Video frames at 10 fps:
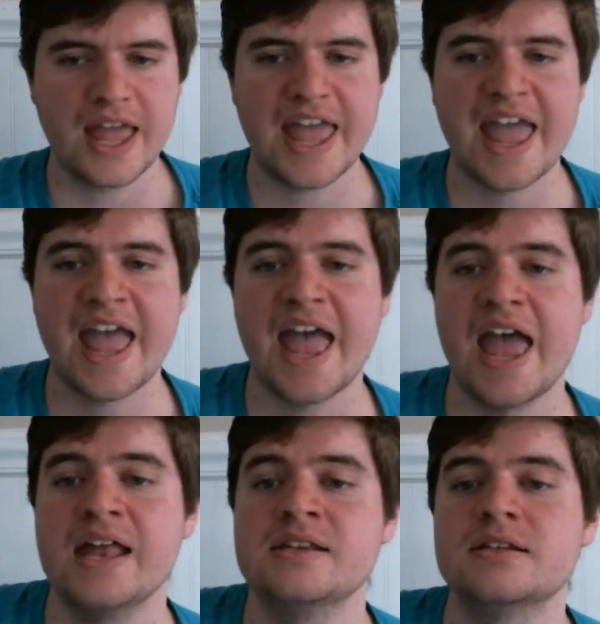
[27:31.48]

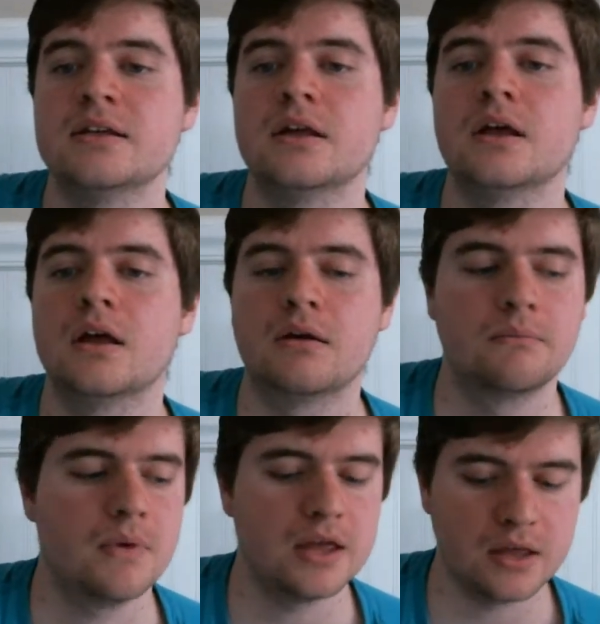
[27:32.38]
and
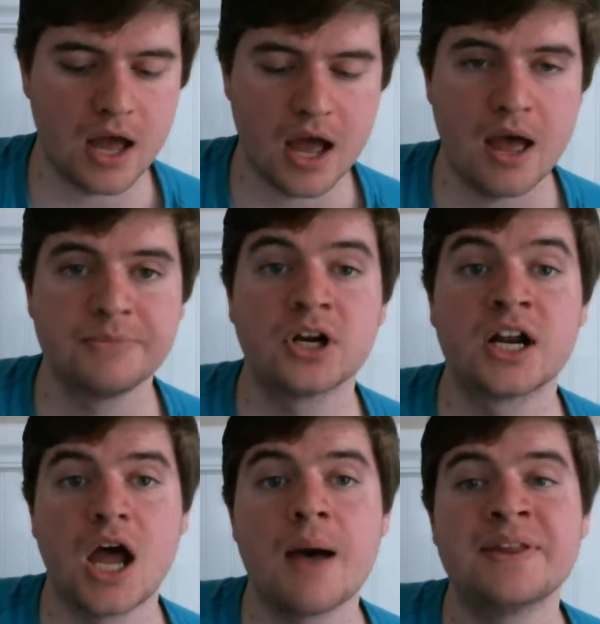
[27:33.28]
um, you're going
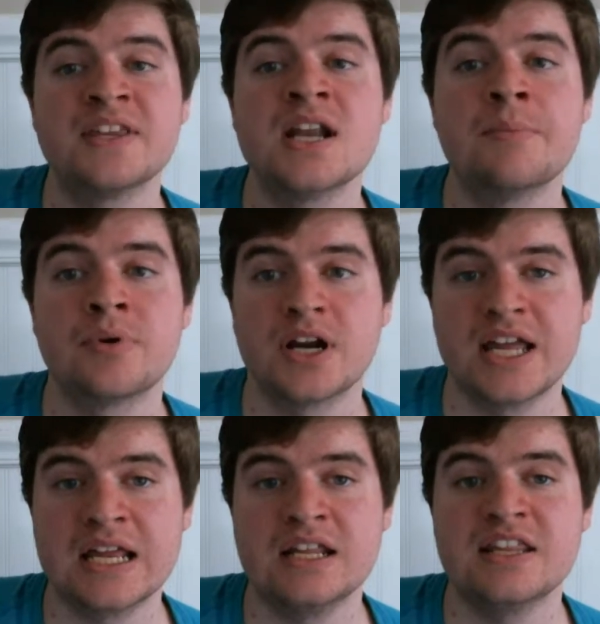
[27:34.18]
to comment the number
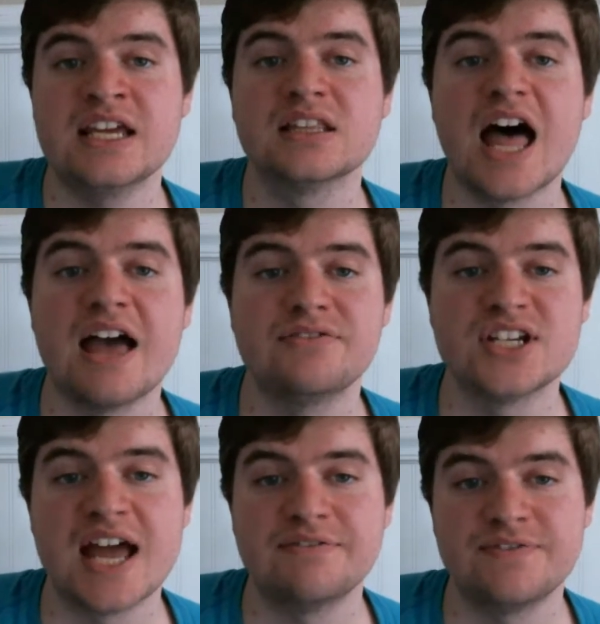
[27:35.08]
in the live
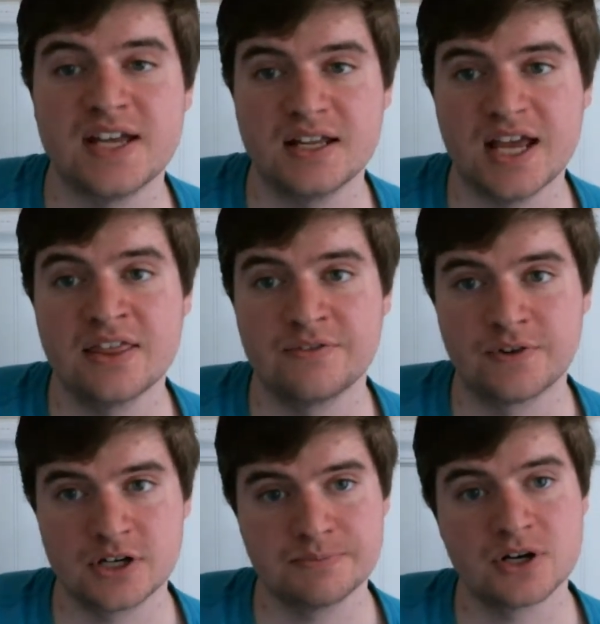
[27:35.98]
chat feed. And the
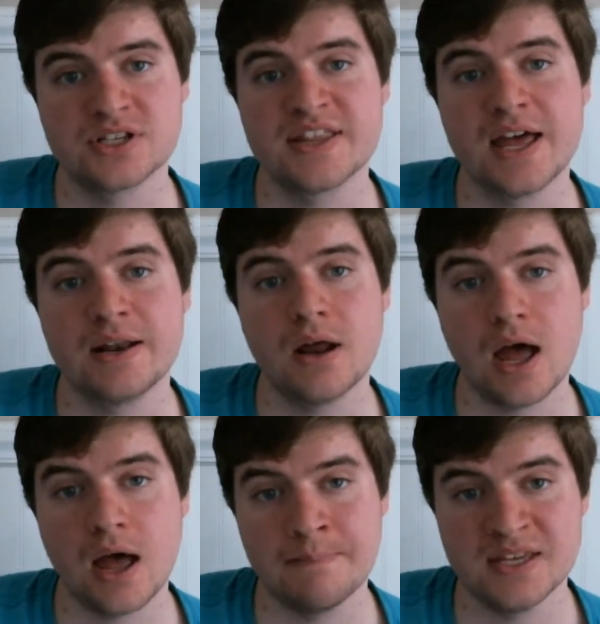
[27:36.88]
first person that
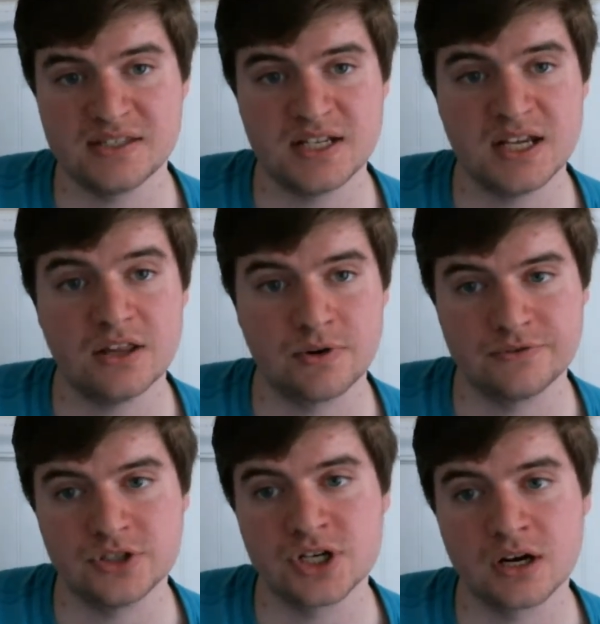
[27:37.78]
uh, Misty,
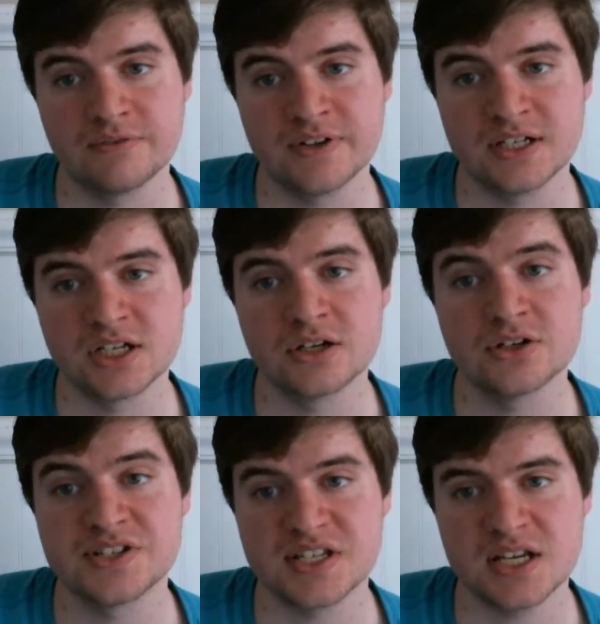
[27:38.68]
Thrifter Junker, Vintage Hunter
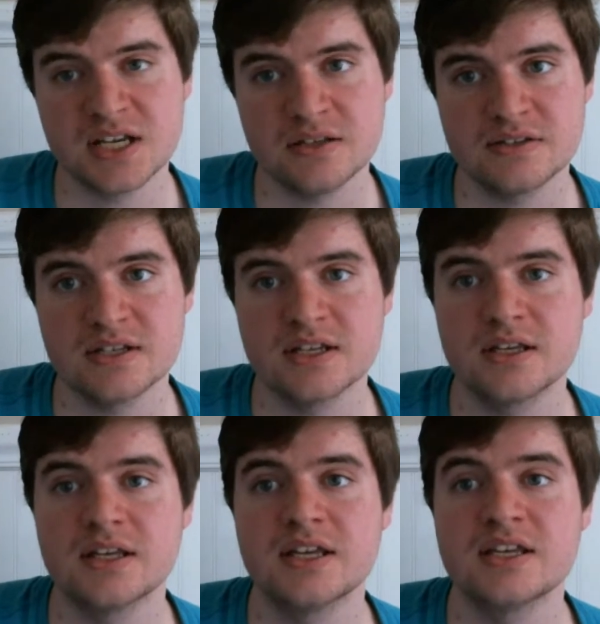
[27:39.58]
sees
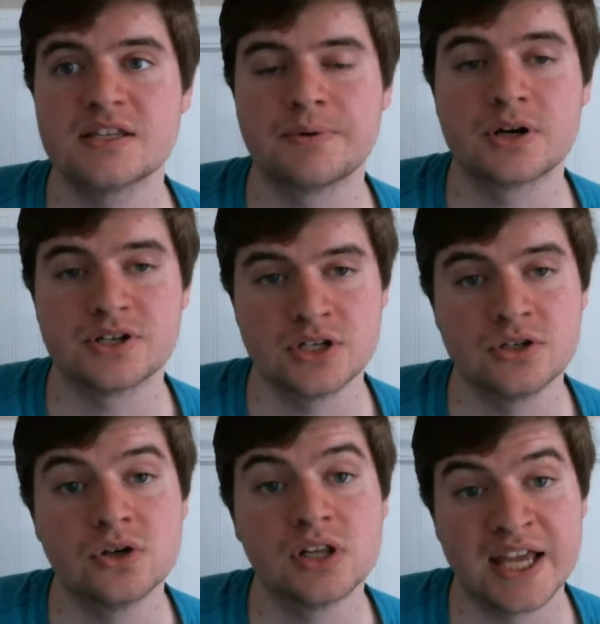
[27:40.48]
is the person
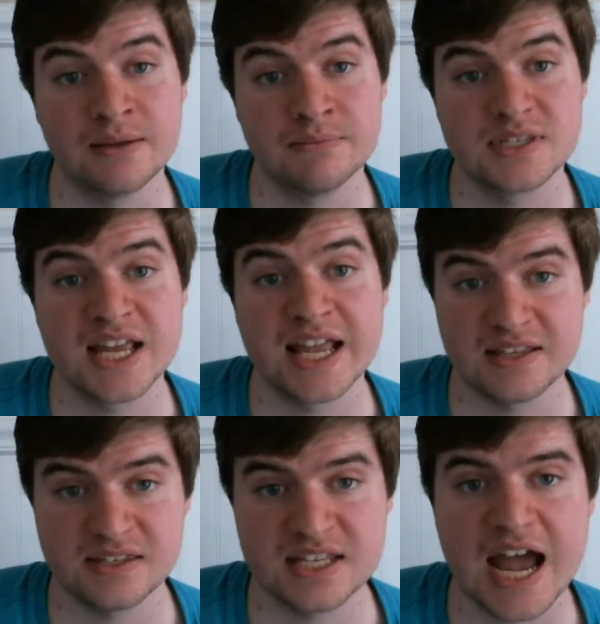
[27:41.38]
who claims and
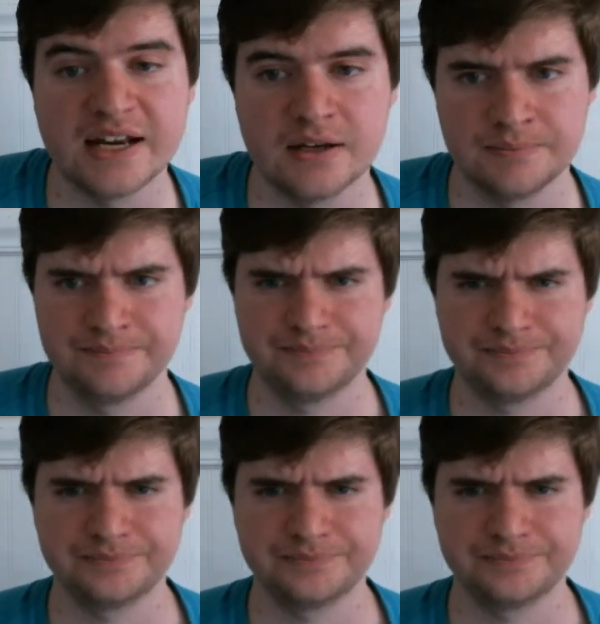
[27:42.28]
gets the item.